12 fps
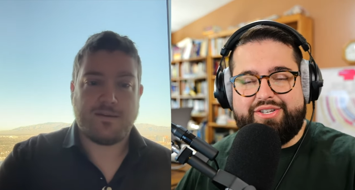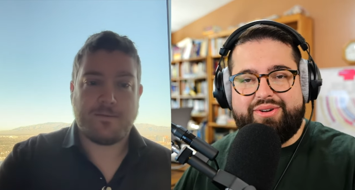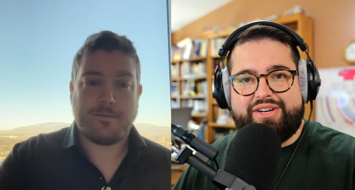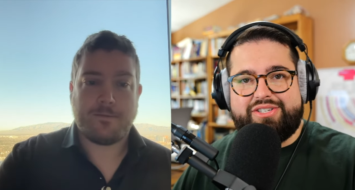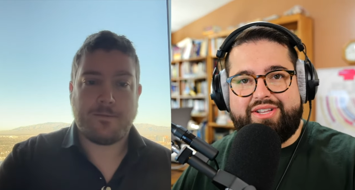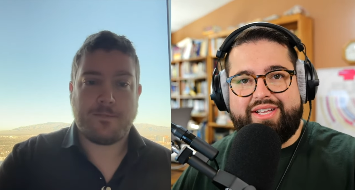Speaker 1: Did you
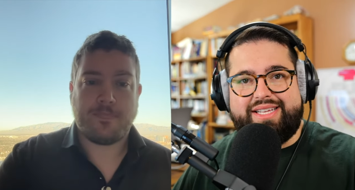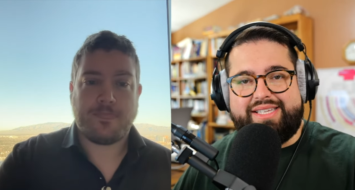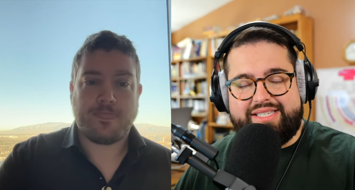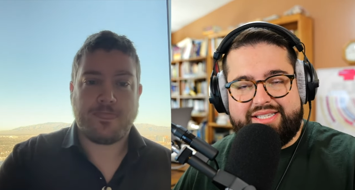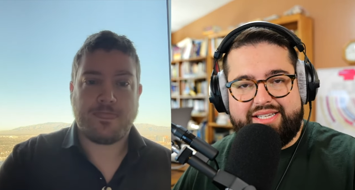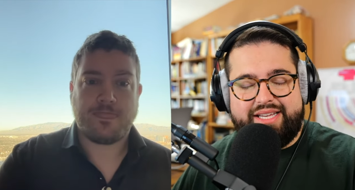actually
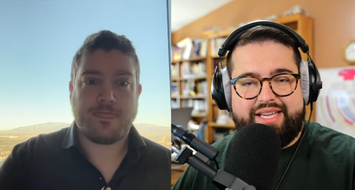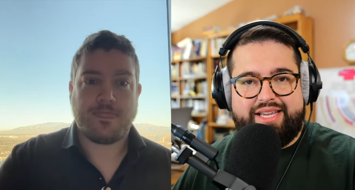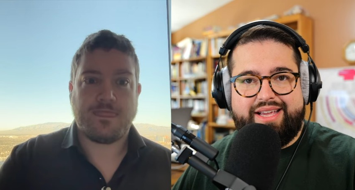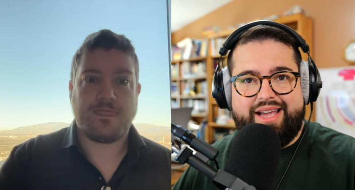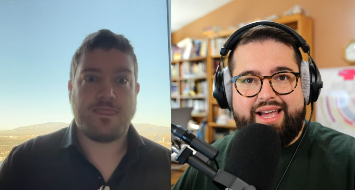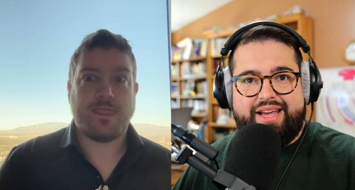
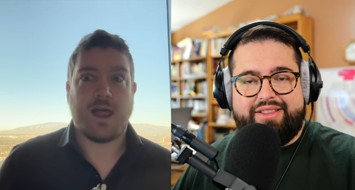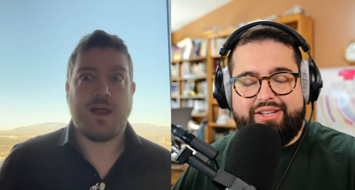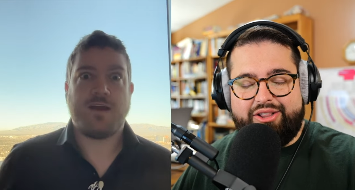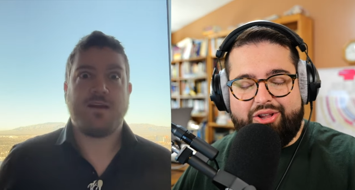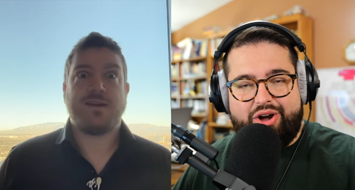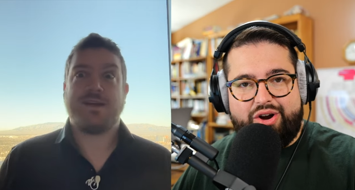see the
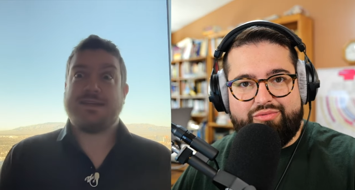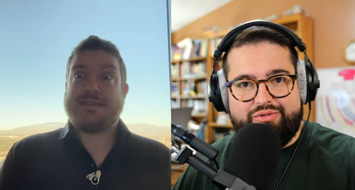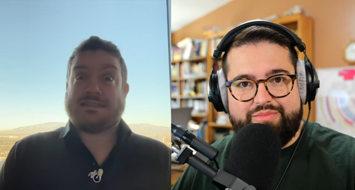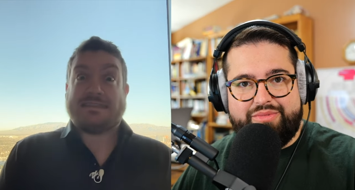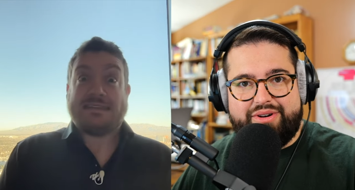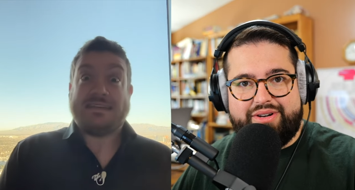long
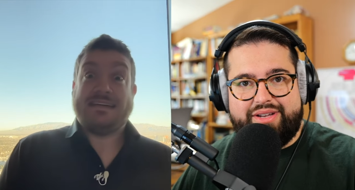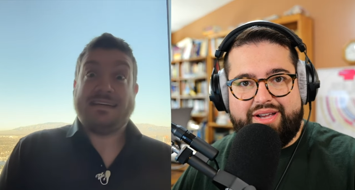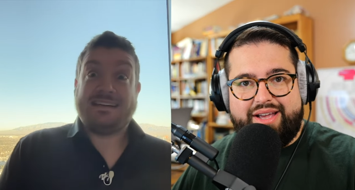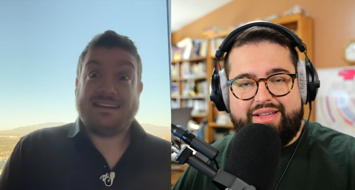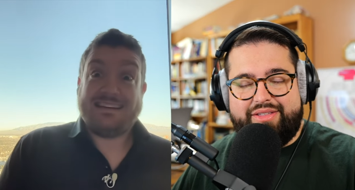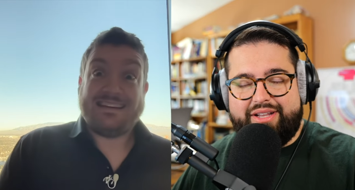rumored,
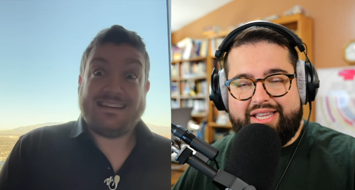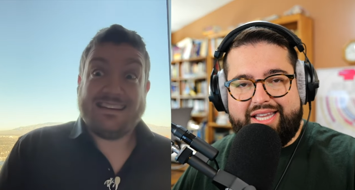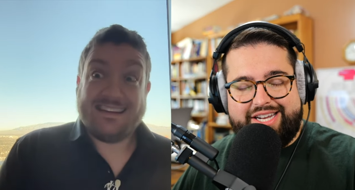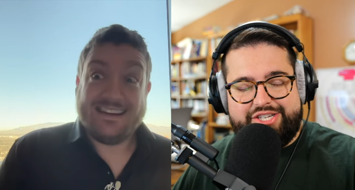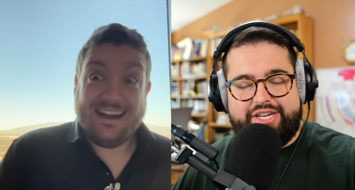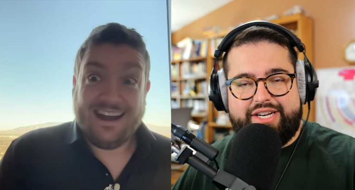the
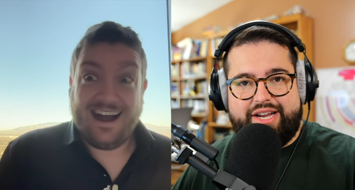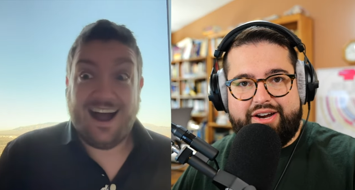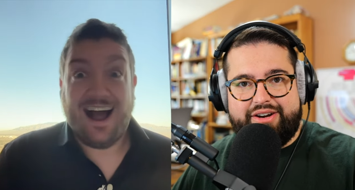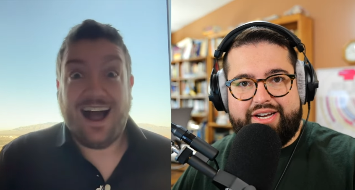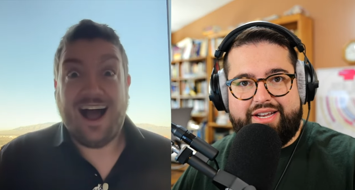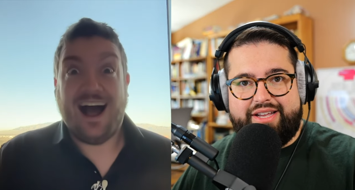
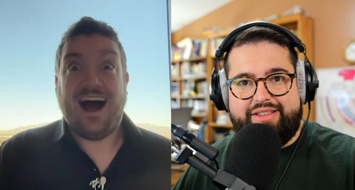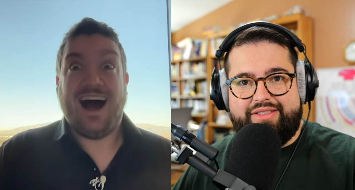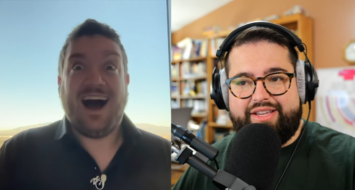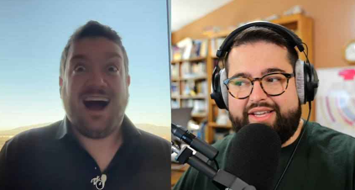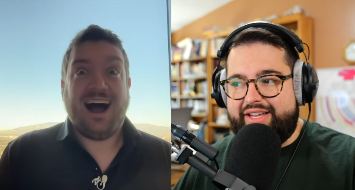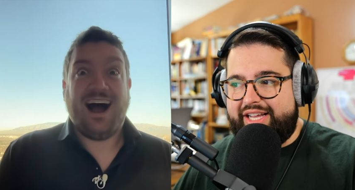legendary,
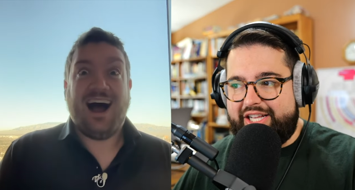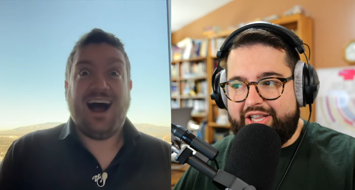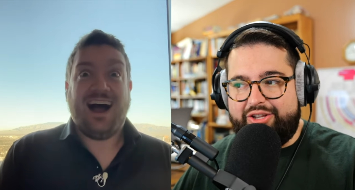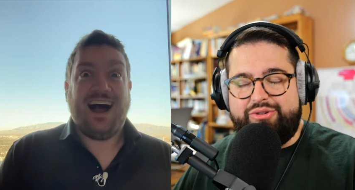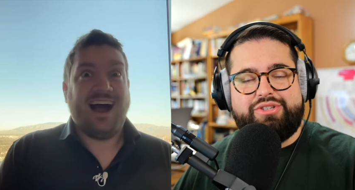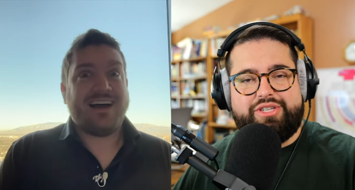the
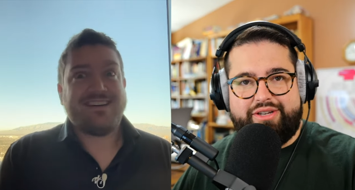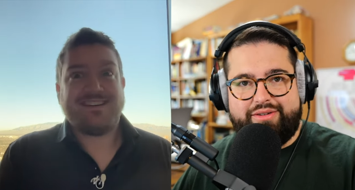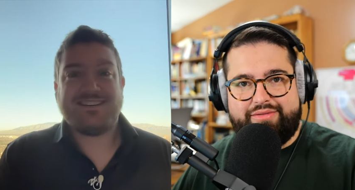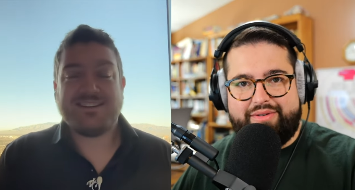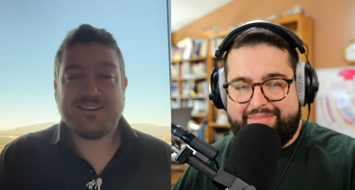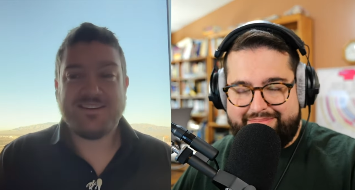
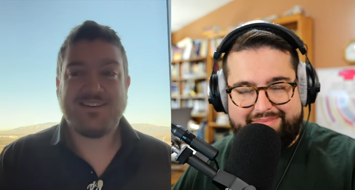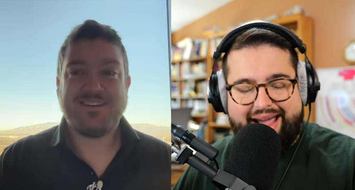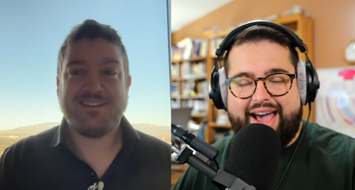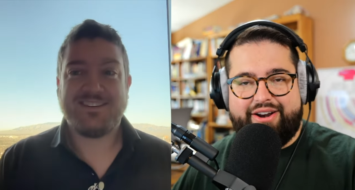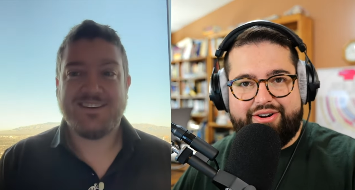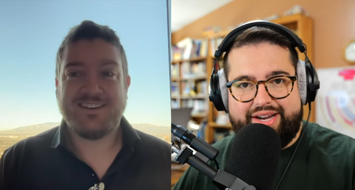elusive
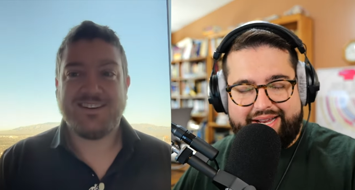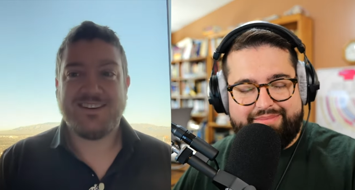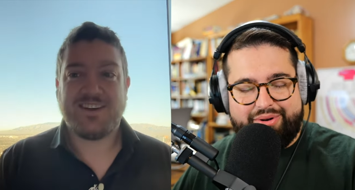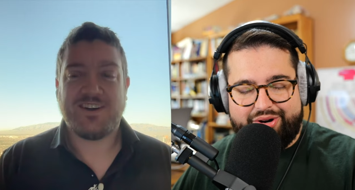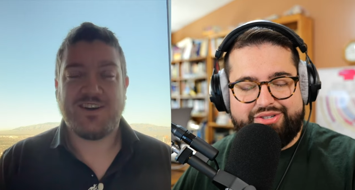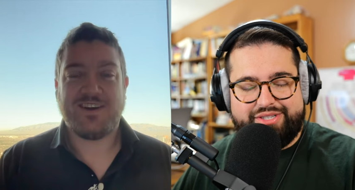
Speaker 2: Matter
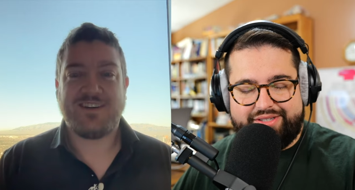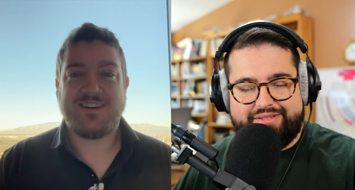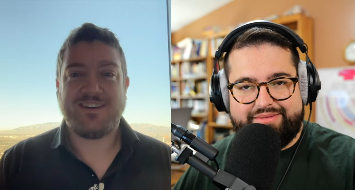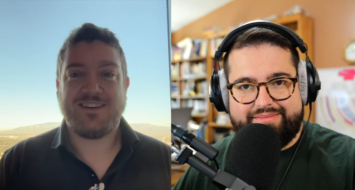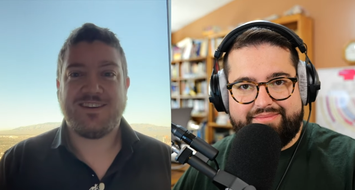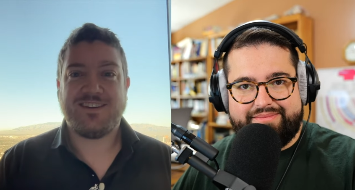in person?
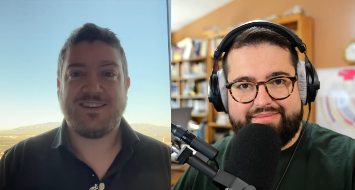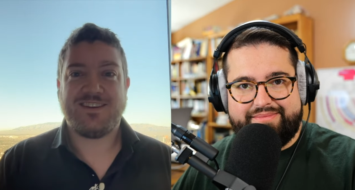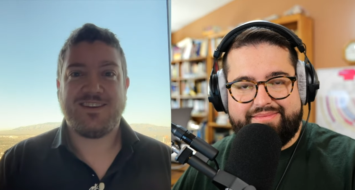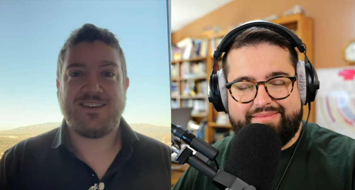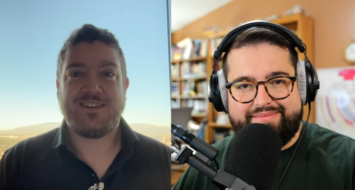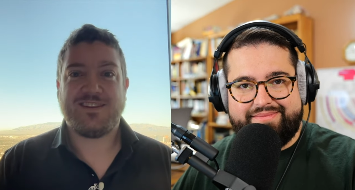
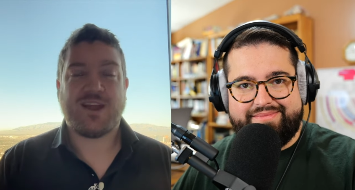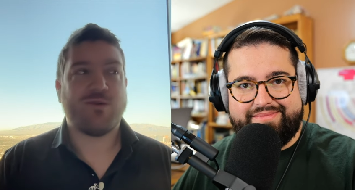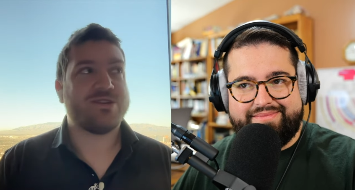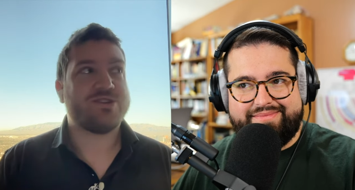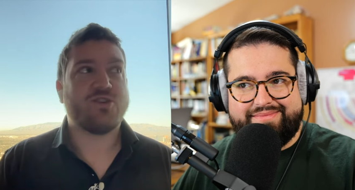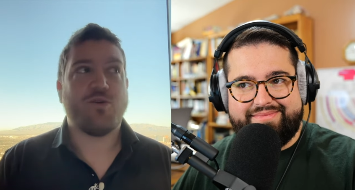there was
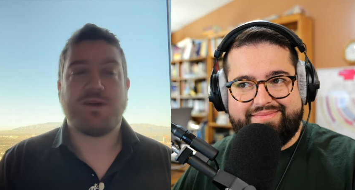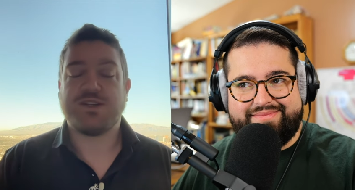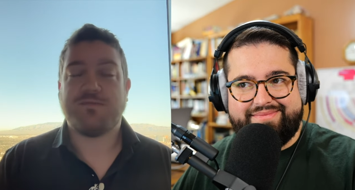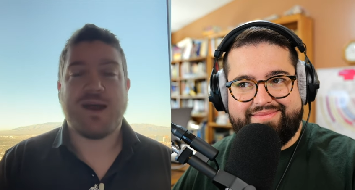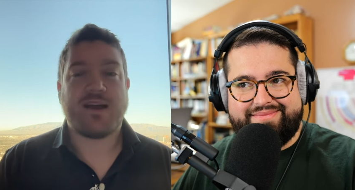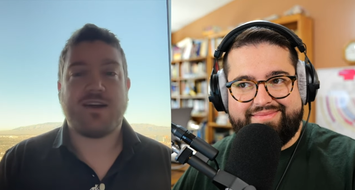so much
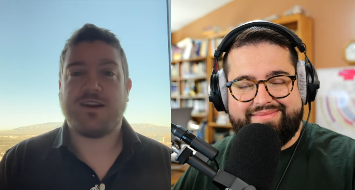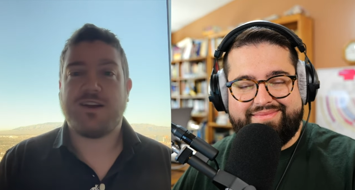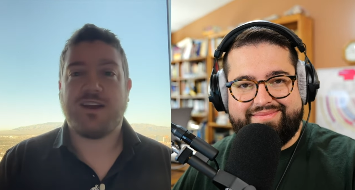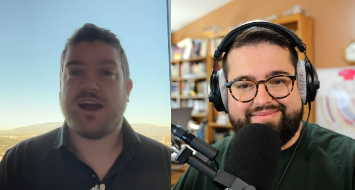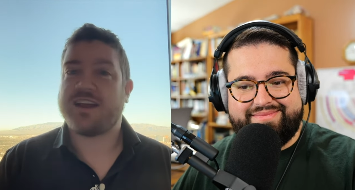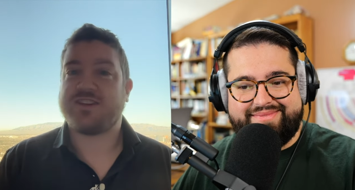matter.
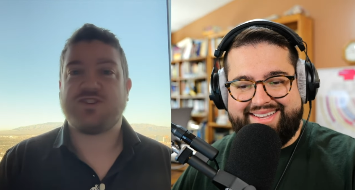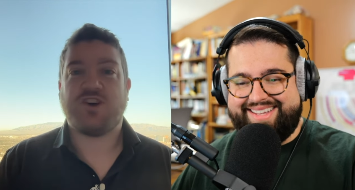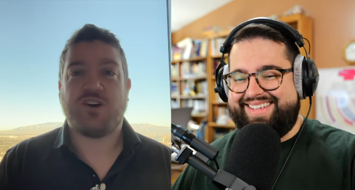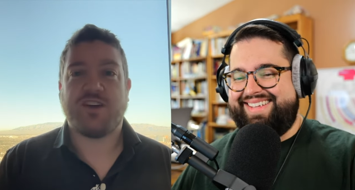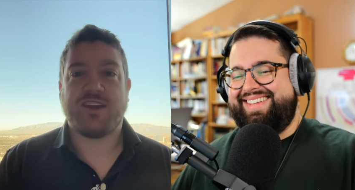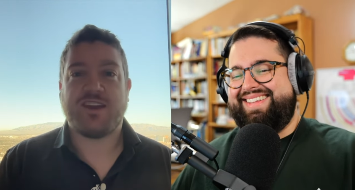I
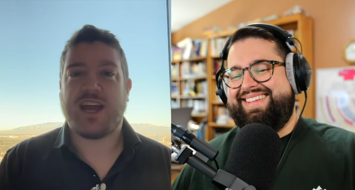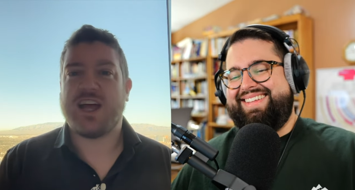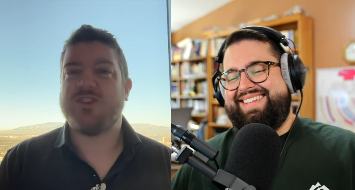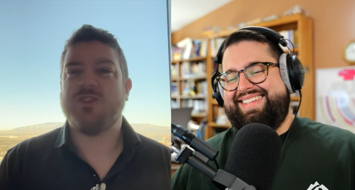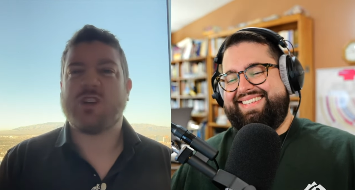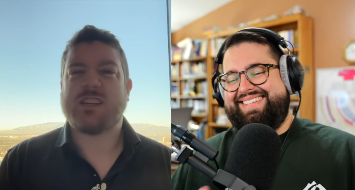saw it. I
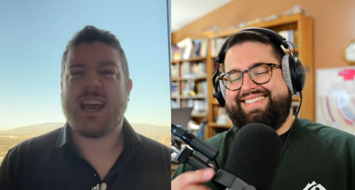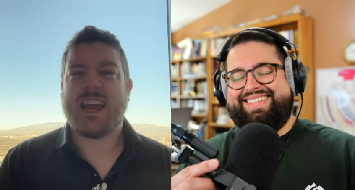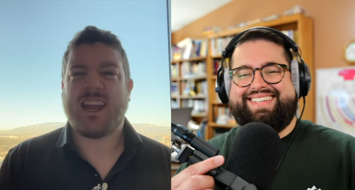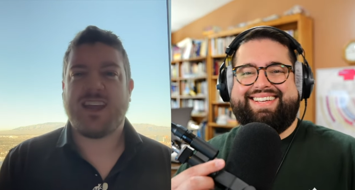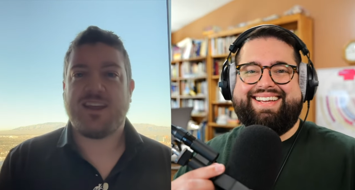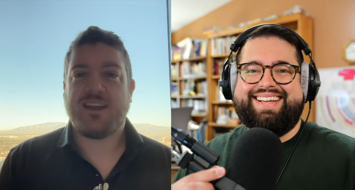looked at
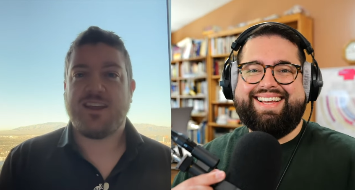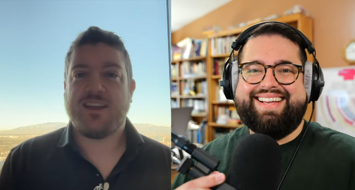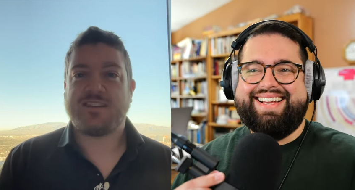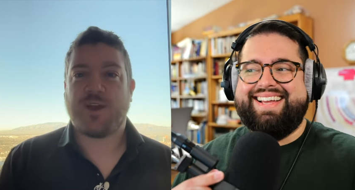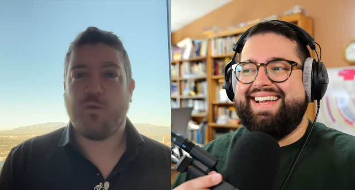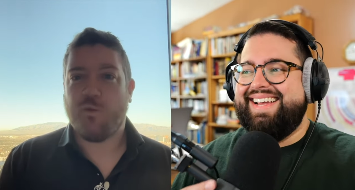it.
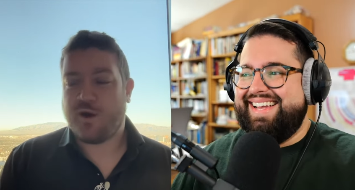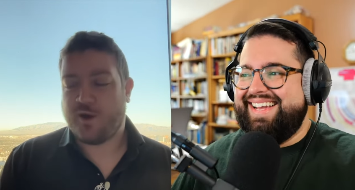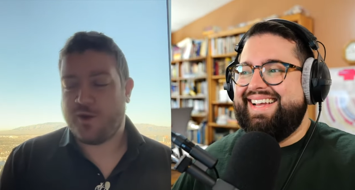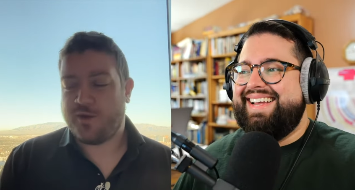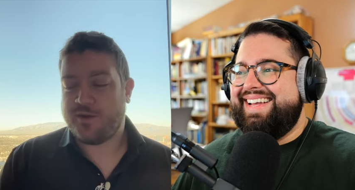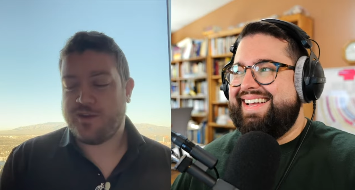It's like, whoa,